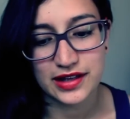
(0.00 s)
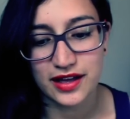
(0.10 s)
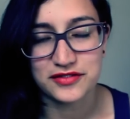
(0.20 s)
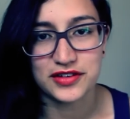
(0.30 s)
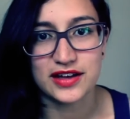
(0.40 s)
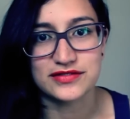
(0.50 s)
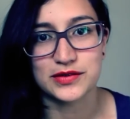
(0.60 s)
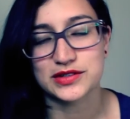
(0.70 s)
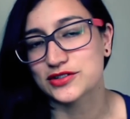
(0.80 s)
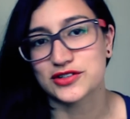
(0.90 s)
High five. I
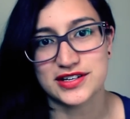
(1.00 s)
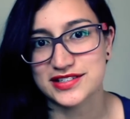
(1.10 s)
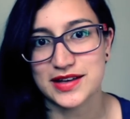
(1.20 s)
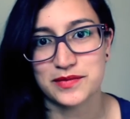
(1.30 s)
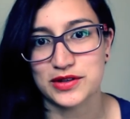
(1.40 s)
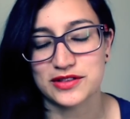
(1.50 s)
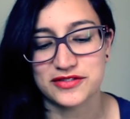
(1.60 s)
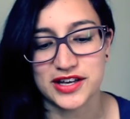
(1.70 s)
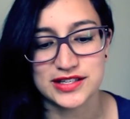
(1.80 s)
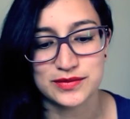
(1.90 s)
wasn't trying to slap you in the
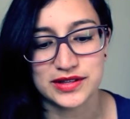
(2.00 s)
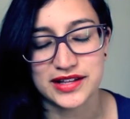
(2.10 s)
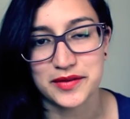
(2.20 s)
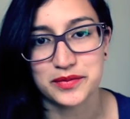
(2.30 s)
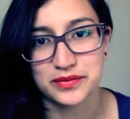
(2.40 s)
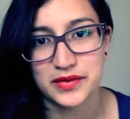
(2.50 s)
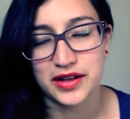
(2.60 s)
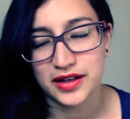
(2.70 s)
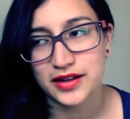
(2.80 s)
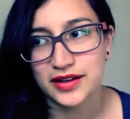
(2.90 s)
face, but that
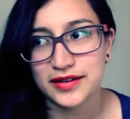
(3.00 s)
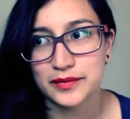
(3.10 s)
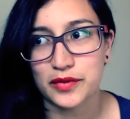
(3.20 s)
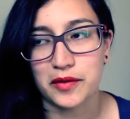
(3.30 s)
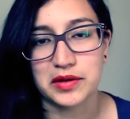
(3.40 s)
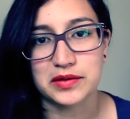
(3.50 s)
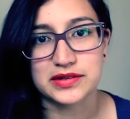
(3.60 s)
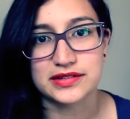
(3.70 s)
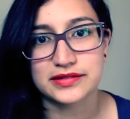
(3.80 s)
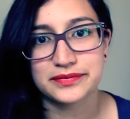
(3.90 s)
probably
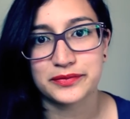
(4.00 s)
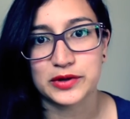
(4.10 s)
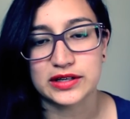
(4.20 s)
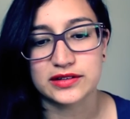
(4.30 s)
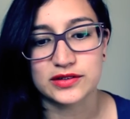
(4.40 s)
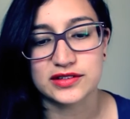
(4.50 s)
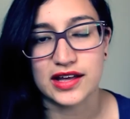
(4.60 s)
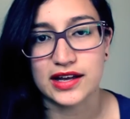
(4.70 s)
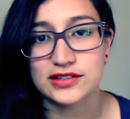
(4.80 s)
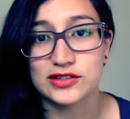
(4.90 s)
was what it looked
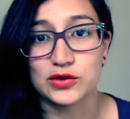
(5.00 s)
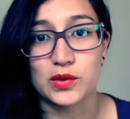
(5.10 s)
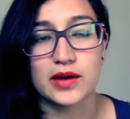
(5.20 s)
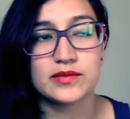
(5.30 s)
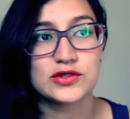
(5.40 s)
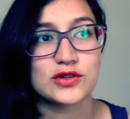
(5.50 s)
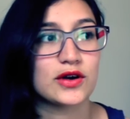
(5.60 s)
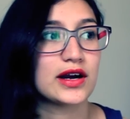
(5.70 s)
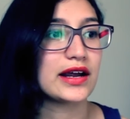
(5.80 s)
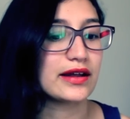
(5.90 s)
like to you. I'm
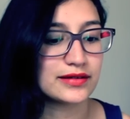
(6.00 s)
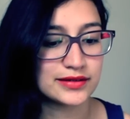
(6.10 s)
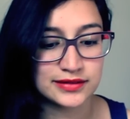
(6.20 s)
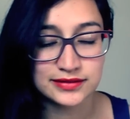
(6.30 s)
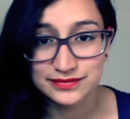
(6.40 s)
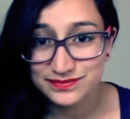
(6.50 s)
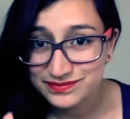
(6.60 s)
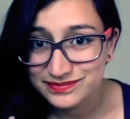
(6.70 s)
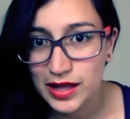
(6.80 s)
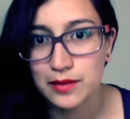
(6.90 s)
sorry.
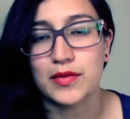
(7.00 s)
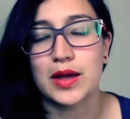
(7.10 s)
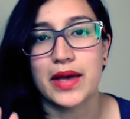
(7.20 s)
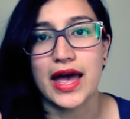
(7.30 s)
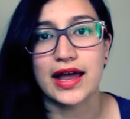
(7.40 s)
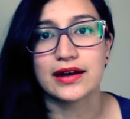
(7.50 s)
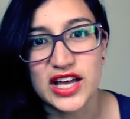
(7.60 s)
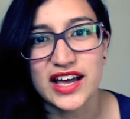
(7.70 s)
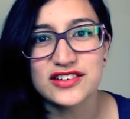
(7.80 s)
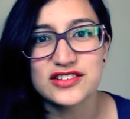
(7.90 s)
My bad. So
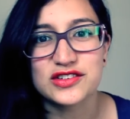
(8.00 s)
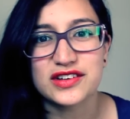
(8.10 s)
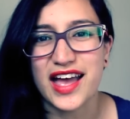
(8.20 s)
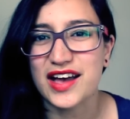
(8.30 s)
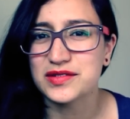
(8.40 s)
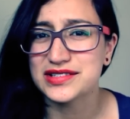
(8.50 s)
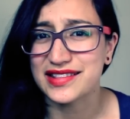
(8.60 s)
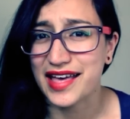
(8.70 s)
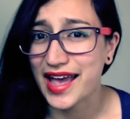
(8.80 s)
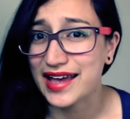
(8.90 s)
how'd you do- how was
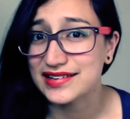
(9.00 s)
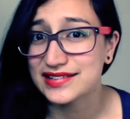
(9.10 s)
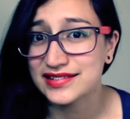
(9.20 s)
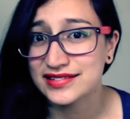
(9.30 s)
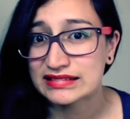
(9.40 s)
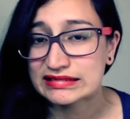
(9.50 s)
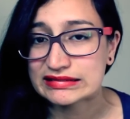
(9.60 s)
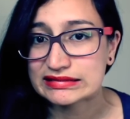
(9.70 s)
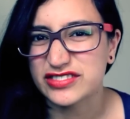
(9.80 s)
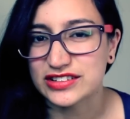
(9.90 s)
that?
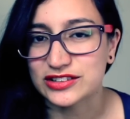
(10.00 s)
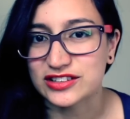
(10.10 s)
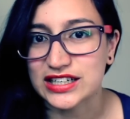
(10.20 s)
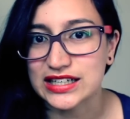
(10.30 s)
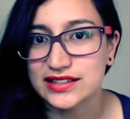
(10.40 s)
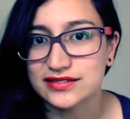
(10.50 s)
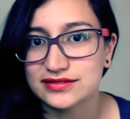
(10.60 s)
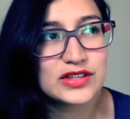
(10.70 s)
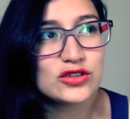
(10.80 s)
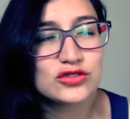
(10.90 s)
Feeling alright?
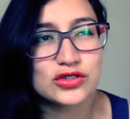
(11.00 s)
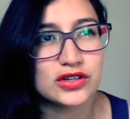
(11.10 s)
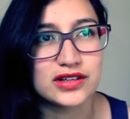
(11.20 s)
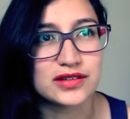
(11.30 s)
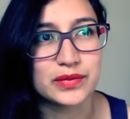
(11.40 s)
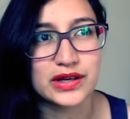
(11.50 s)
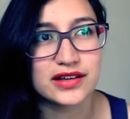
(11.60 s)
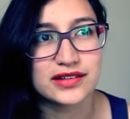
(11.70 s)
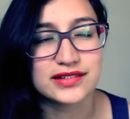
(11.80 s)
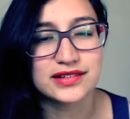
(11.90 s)
You should,
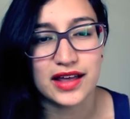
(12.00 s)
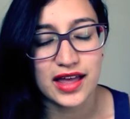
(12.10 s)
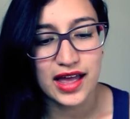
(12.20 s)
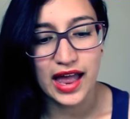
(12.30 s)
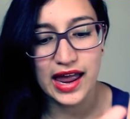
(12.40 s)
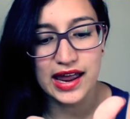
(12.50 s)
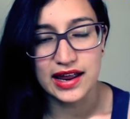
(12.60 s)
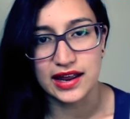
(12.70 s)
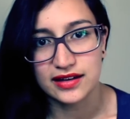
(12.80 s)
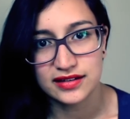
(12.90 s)
because
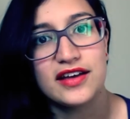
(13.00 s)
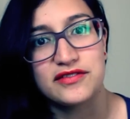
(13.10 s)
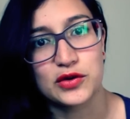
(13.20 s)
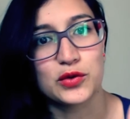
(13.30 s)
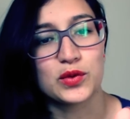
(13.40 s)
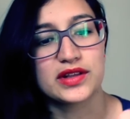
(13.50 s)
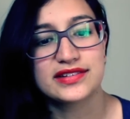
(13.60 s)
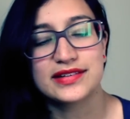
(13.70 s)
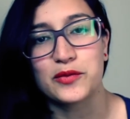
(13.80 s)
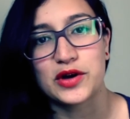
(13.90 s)
a, if you're with
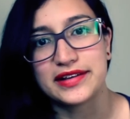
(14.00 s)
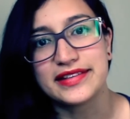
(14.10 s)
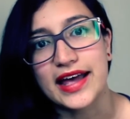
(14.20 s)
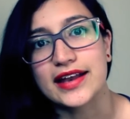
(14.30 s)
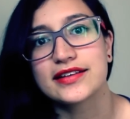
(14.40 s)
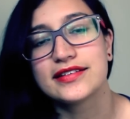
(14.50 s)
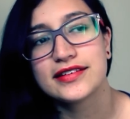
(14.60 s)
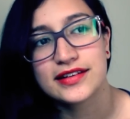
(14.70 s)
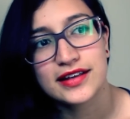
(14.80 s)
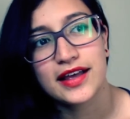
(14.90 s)
someone that
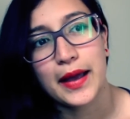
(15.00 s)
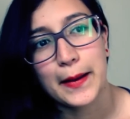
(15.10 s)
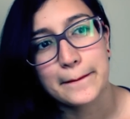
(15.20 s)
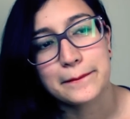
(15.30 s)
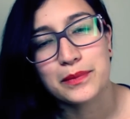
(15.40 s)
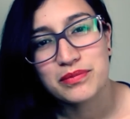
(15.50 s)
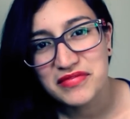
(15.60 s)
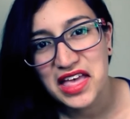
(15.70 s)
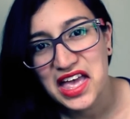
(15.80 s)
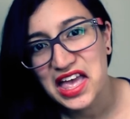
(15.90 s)

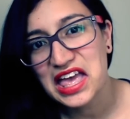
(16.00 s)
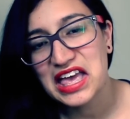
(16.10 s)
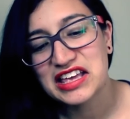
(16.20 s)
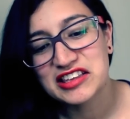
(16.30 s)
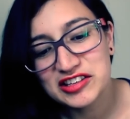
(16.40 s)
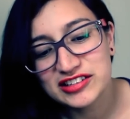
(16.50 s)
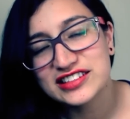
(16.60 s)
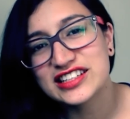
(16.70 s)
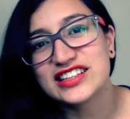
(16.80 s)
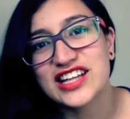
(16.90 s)
eh, you
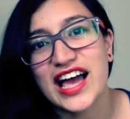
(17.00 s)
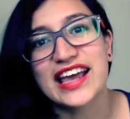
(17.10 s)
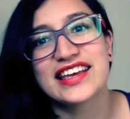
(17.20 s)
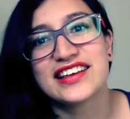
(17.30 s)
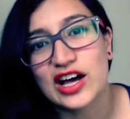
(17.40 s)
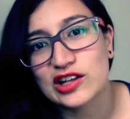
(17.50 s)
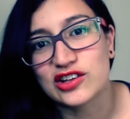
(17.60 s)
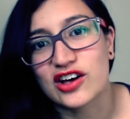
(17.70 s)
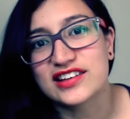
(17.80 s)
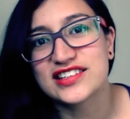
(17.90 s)
you like a
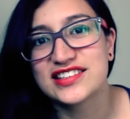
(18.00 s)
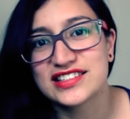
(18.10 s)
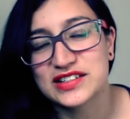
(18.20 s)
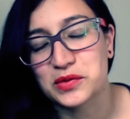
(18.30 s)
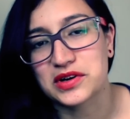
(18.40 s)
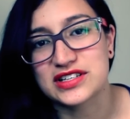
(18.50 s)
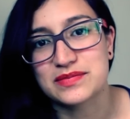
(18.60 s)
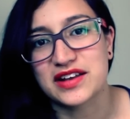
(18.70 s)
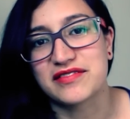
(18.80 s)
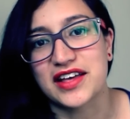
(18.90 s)
lot to want to
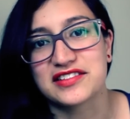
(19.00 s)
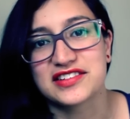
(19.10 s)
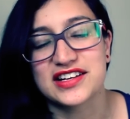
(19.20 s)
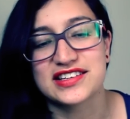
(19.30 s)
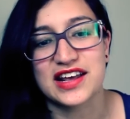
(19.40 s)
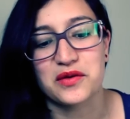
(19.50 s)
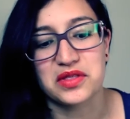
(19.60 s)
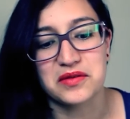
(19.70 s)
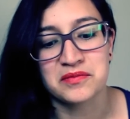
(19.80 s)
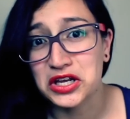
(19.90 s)
spend Valentine's Day with
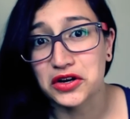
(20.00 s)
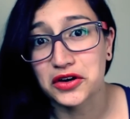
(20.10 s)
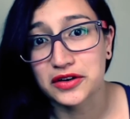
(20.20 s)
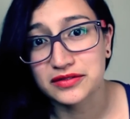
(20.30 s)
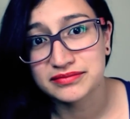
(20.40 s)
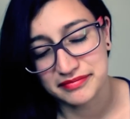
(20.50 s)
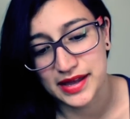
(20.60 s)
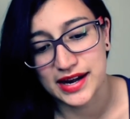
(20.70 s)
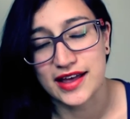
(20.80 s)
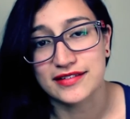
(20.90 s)
them, you know,
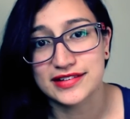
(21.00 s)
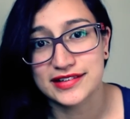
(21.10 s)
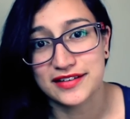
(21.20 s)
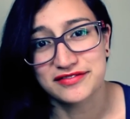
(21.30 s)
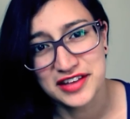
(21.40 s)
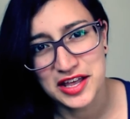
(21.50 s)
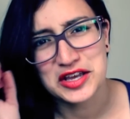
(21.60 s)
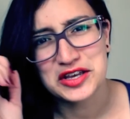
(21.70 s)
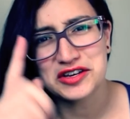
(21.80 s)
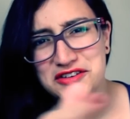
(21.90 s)
made out and stuff.
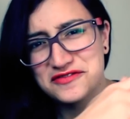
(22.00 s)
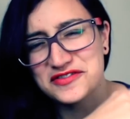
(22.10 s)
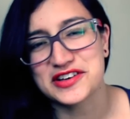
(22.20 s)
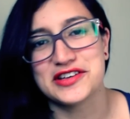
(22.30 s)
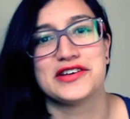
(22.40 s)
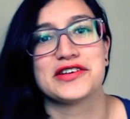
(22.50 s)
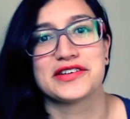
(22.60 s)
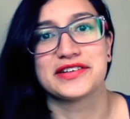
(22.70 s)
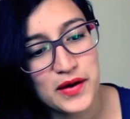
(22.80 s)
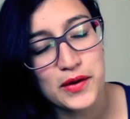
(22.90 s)
Good for
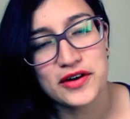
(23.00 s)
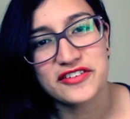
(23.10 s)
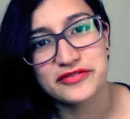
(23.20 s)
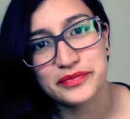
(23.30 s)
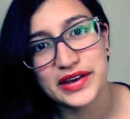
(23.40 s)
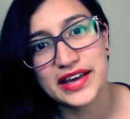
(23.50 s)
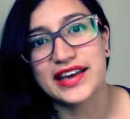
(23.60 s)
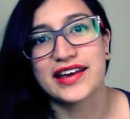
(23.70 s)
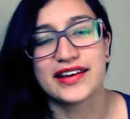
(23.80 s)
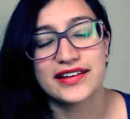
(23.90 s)
you. Or if
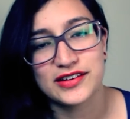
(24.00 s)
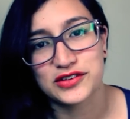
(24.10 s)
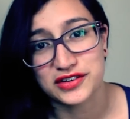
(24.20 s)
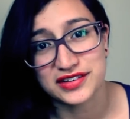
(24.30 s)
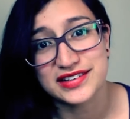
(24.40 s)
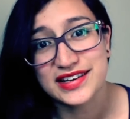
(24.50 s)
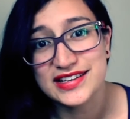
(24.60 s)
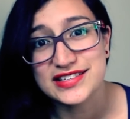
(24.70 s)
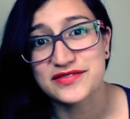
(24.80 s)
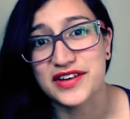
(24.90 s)
B, you took
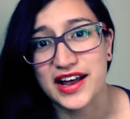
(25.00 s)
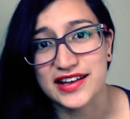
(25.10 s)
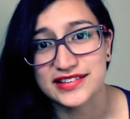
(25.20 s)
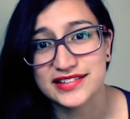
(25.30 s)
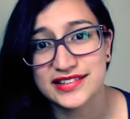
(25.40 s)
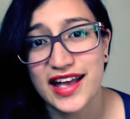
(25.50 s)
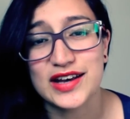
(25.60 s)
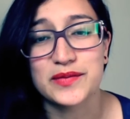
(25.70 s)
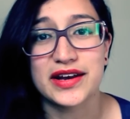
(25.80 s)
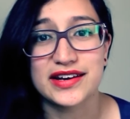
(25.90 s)
Nadine's advice and
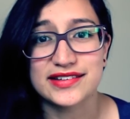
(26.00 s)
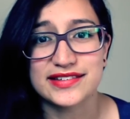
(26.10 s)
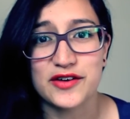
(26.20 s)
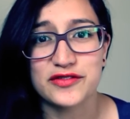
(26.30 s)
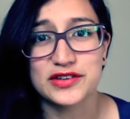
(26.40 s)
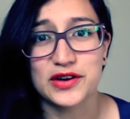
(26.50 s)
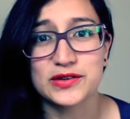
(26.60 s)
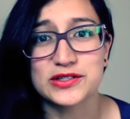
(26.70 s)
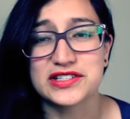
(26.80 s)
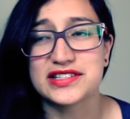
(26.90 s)
you made it a
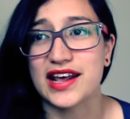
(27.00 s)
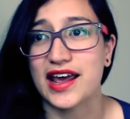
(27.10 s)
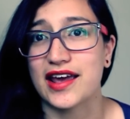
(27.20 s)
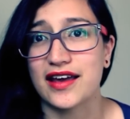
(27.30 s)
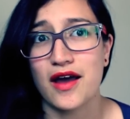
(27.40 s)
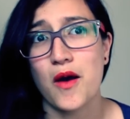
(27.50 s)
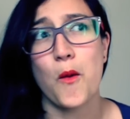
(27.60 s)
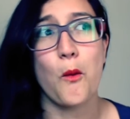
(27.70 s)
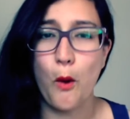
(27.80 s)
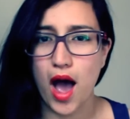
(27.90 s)
self-indulgence day,
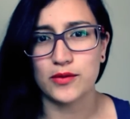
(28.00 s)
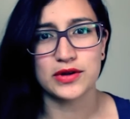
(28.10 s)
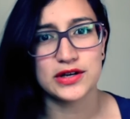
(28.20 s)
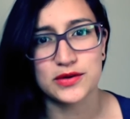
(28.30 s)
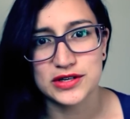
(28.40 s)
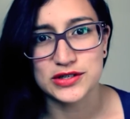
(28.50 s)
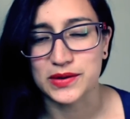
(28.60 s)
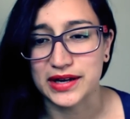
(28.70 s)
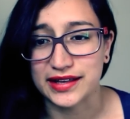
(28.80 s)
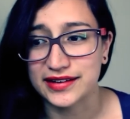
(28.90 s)
why wouldn't you
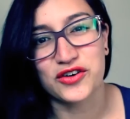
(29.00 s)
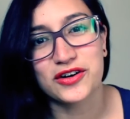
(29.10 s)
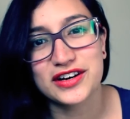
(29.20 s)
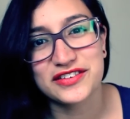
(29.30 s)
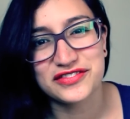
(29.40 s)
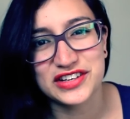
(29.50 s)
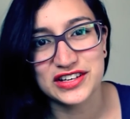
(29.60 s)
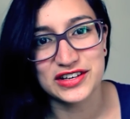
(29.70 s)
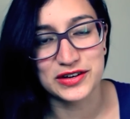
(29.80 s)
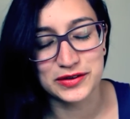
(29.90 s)
enjoy it? Or if you,
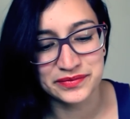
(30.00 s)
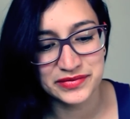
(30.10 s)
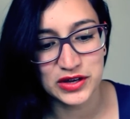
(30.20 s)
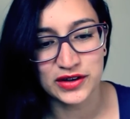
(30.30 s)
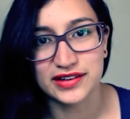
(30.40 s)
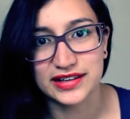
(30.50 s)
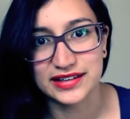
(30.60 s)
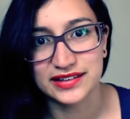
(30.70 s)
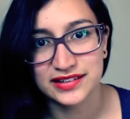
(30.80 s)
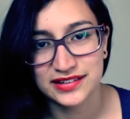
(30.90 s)
you know,
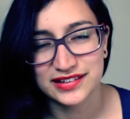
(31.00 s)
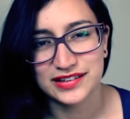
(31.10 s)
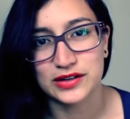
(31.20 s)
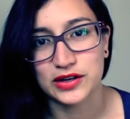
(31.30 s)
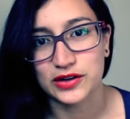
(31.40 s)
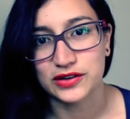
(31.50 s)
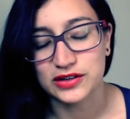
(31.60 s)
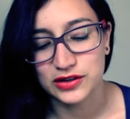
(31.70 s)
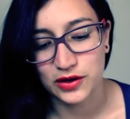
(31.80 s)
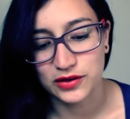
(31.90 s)
curling you curl you
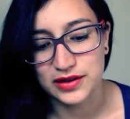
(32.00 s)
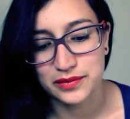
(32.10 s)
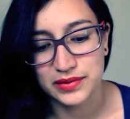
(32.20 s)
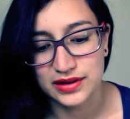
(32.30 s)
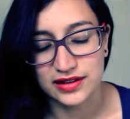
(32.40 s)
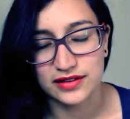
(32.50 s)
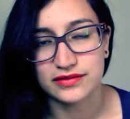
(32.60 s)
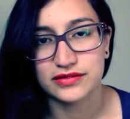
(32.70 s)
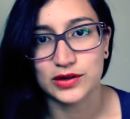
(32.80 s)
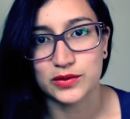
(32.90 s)
curled up in the
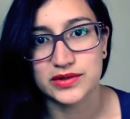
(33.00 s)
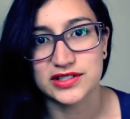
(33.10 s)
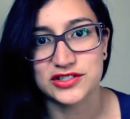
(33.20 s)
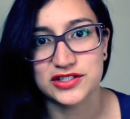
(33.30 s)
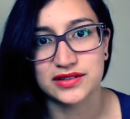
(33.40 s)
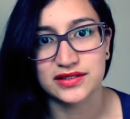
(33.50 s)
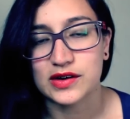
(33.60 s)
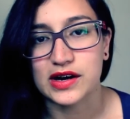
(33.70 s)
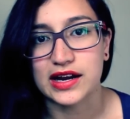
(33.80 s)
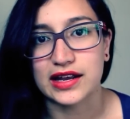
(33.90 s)
fetal position,
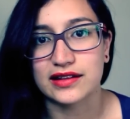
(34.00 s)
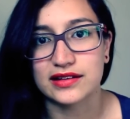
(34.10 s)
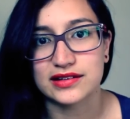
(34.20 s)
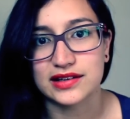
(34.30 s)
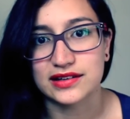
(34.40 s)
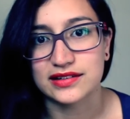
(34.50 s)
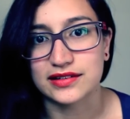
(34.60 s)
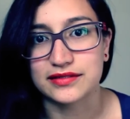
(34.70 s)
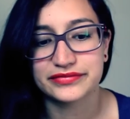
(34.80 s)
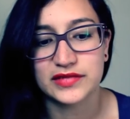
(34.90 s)
crying, listening
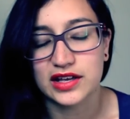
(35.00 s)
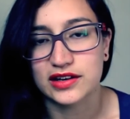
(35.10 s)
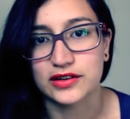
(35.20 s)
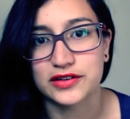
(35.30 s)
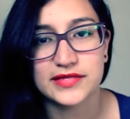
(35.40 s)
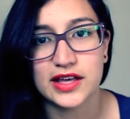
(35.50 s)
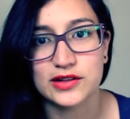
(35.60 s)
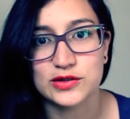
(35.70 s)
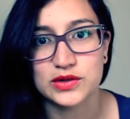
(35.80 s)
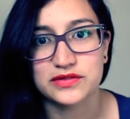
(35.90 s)
to I don't know, Taylor
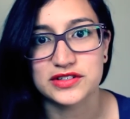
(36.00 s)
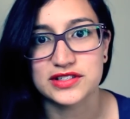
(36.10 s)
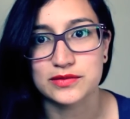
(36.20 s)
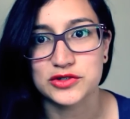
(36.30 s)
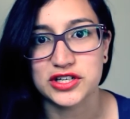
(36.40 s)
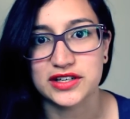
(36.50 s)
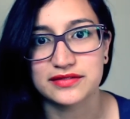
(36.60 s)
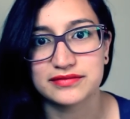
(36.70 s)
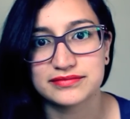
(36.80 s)
Swift or some shit.